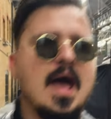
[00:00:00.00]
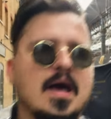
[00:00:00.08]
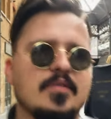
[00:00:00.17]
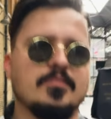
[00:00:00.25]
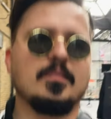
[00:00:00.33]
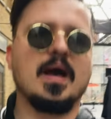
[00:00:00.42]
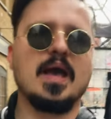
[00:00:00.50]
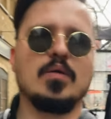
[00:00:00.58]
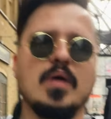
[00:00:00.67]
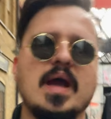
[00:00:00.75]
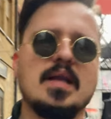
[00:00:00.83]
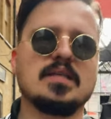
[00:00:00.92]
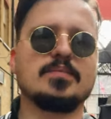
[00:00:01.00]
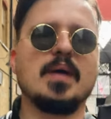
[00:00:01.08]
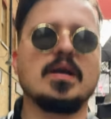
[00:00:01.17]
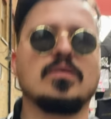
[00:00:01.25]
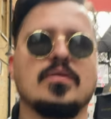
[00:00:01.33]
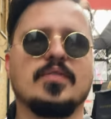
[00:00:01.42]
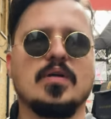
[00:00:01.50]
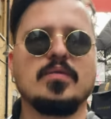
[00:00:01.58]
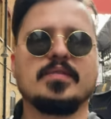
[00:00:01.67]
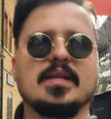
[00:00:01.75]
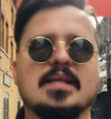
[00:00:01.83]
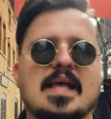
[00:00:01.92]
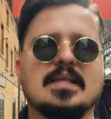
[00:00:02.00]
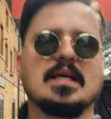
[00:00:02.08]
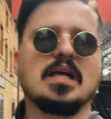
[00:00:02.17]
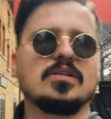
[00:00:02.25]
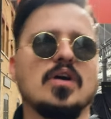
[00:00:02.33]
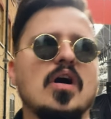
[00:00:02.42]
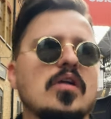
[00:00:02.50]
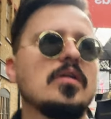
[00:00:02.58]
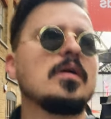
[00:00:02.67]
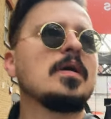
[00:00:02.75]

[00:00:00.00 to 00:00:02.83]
have my wireless microphone with the DeadCat on.